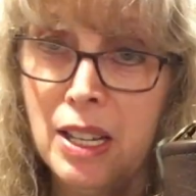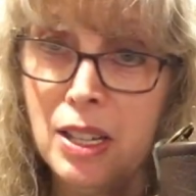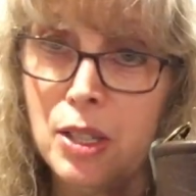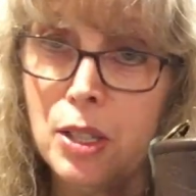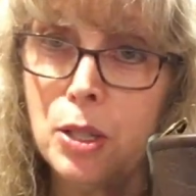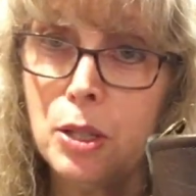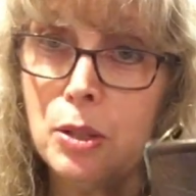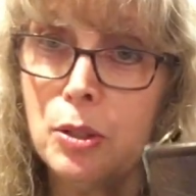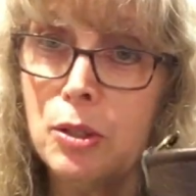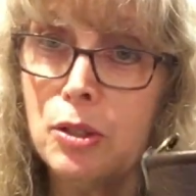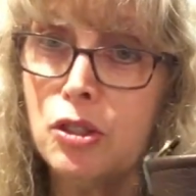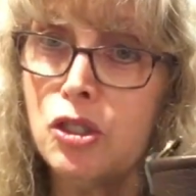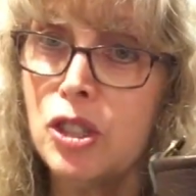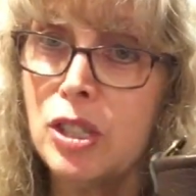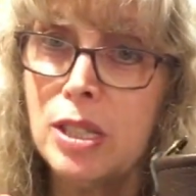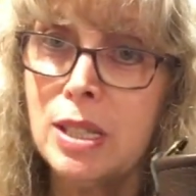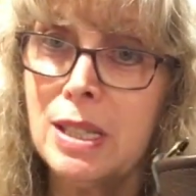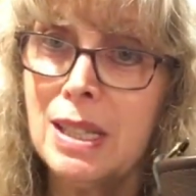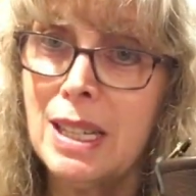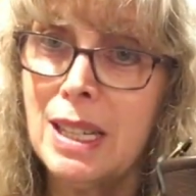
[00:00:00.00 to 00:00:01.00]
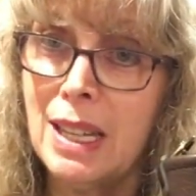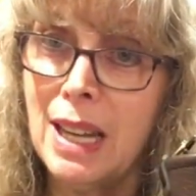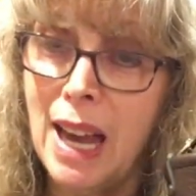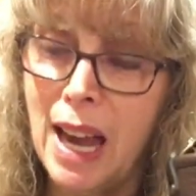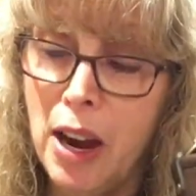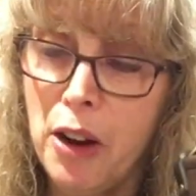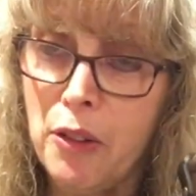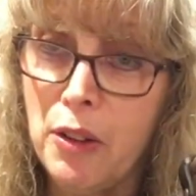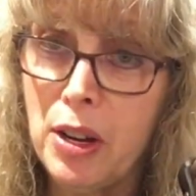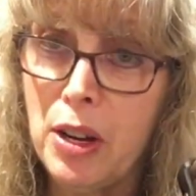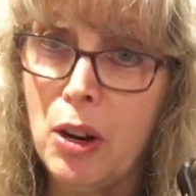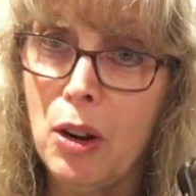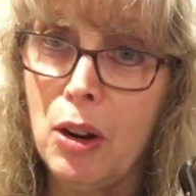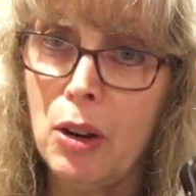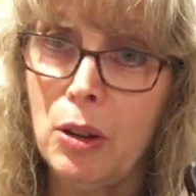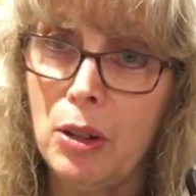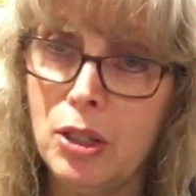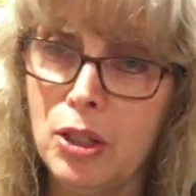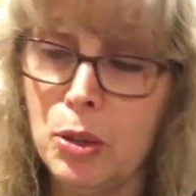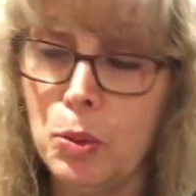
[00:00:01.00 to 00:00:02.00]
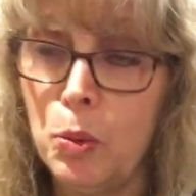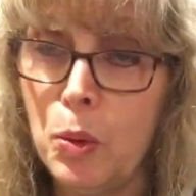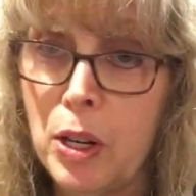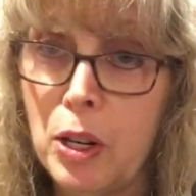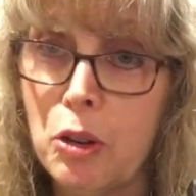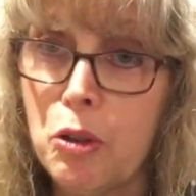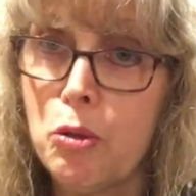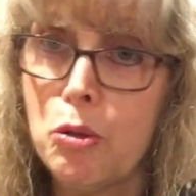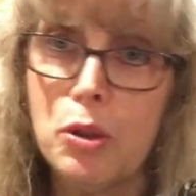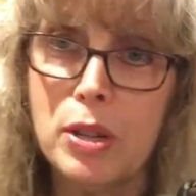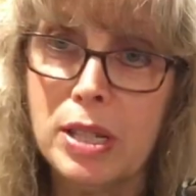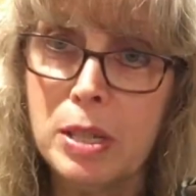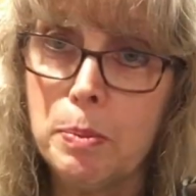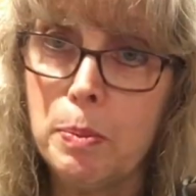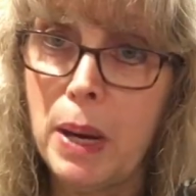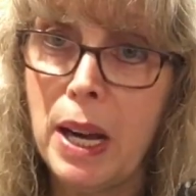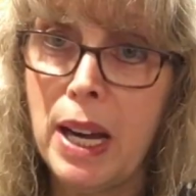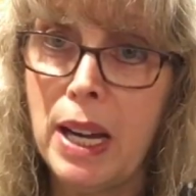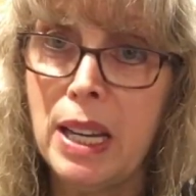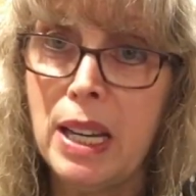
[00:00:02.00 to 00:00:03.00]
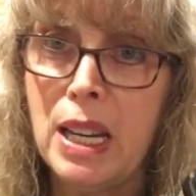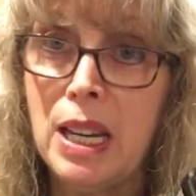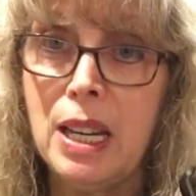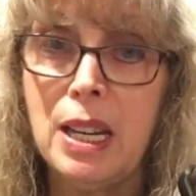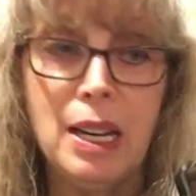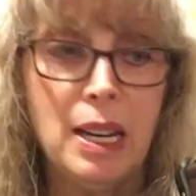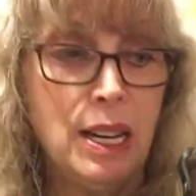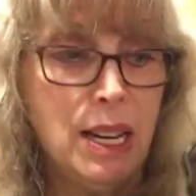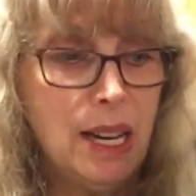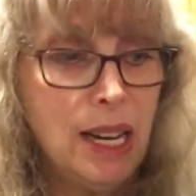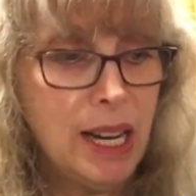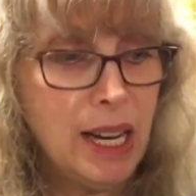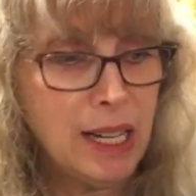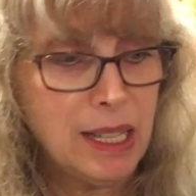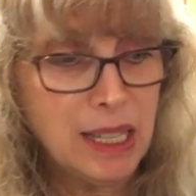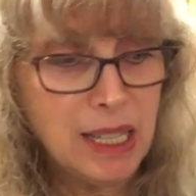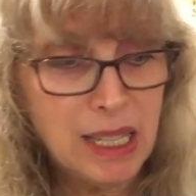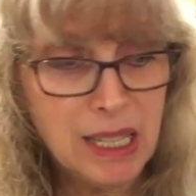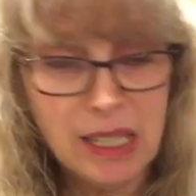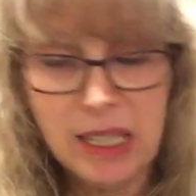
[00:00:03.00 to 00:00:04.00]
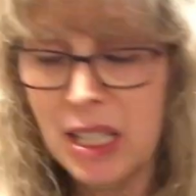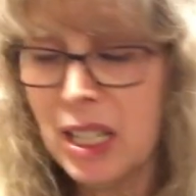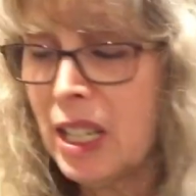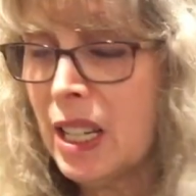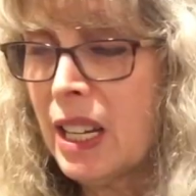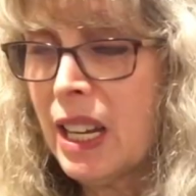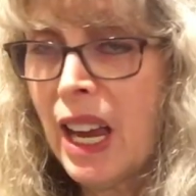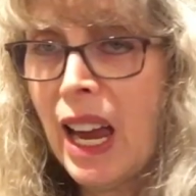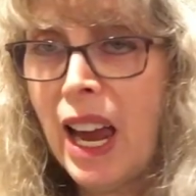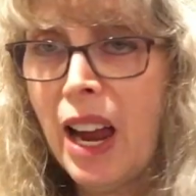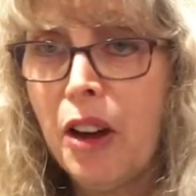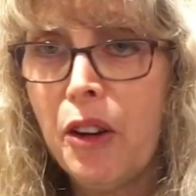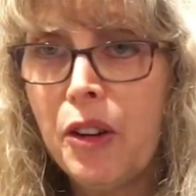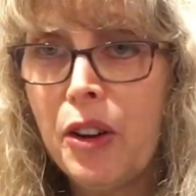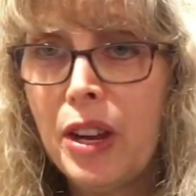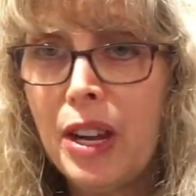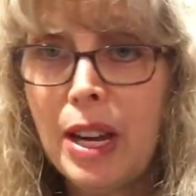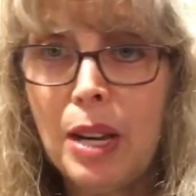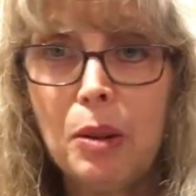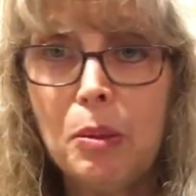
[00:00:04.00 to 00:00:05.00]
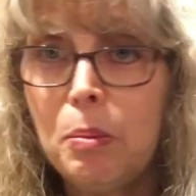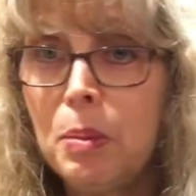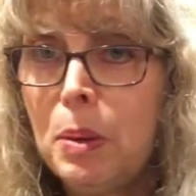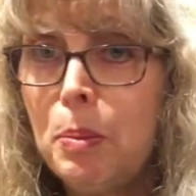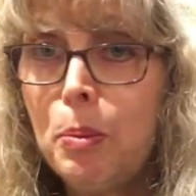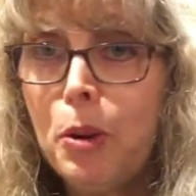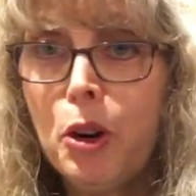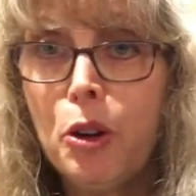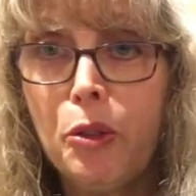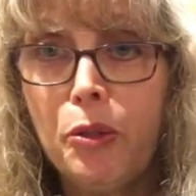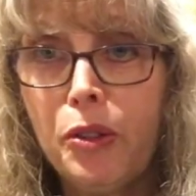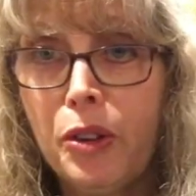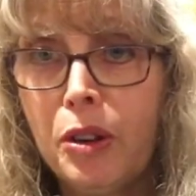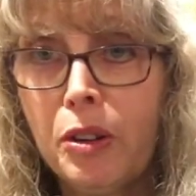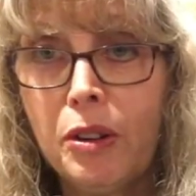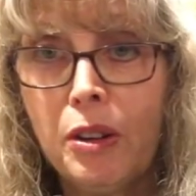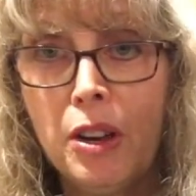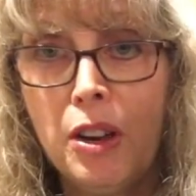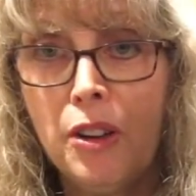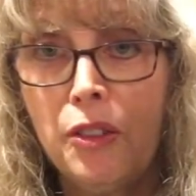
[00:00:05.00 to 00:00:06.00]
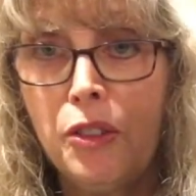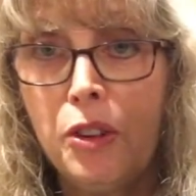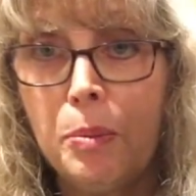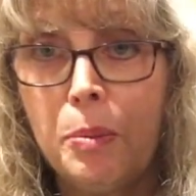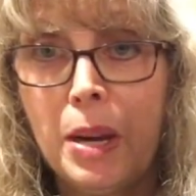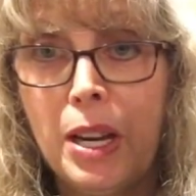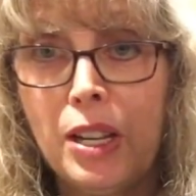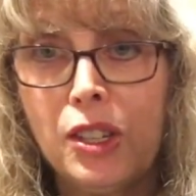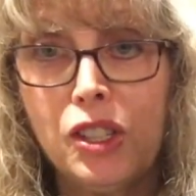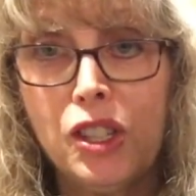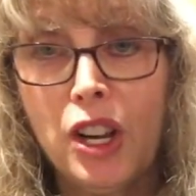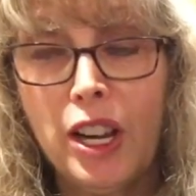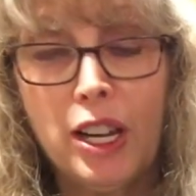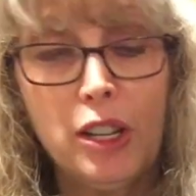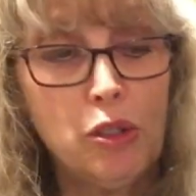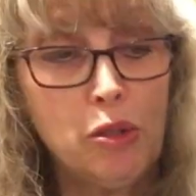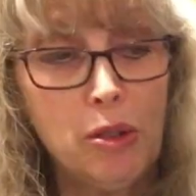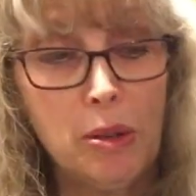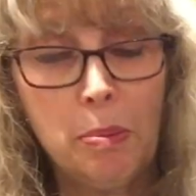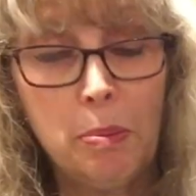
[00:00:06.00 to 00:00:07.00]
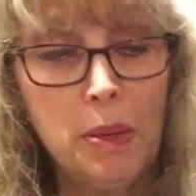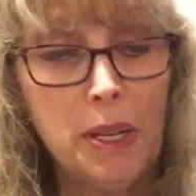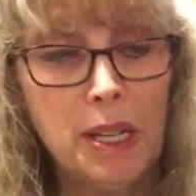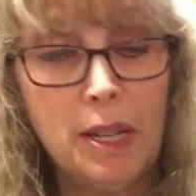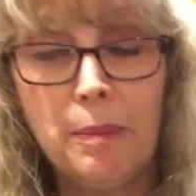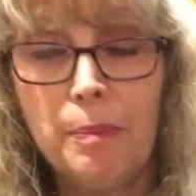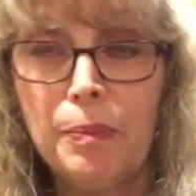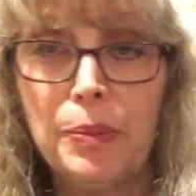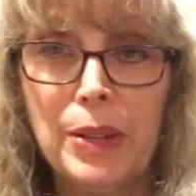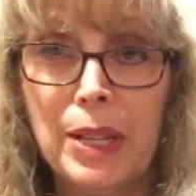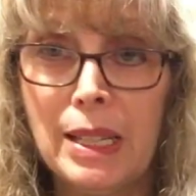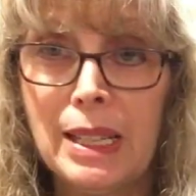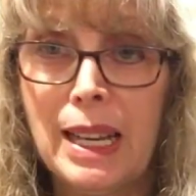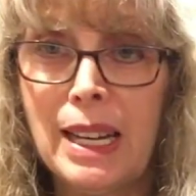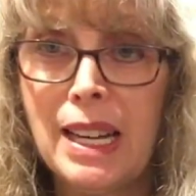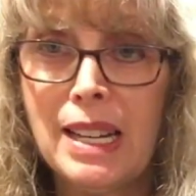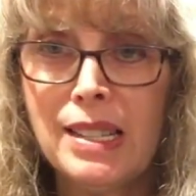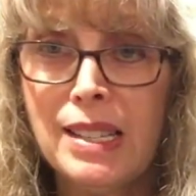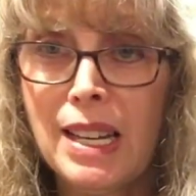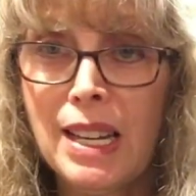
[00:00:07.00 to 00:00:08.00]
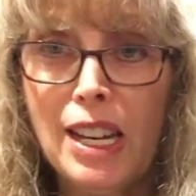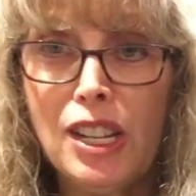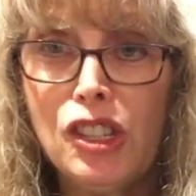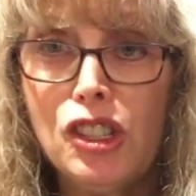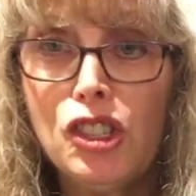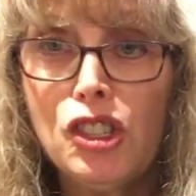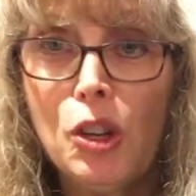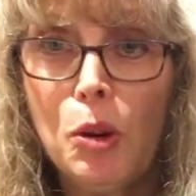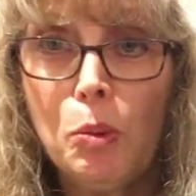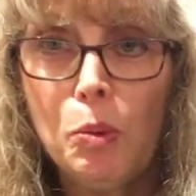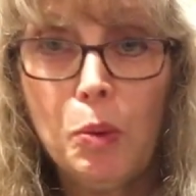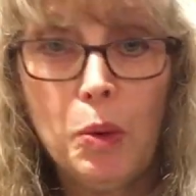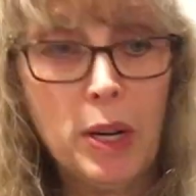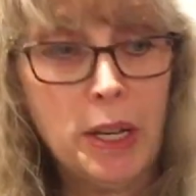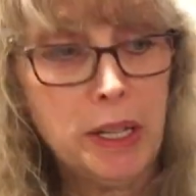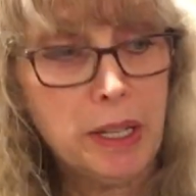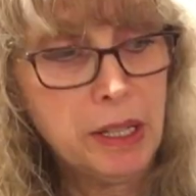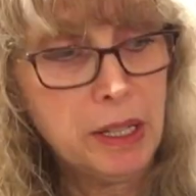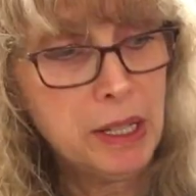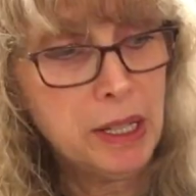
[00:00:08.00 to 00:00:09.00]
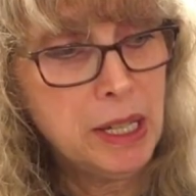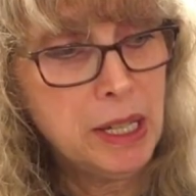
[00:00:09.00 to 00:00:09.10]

to just carry, to wear crossbody and easy to carry, and it'll be perfect for my entire trip. But like I said, I don't want to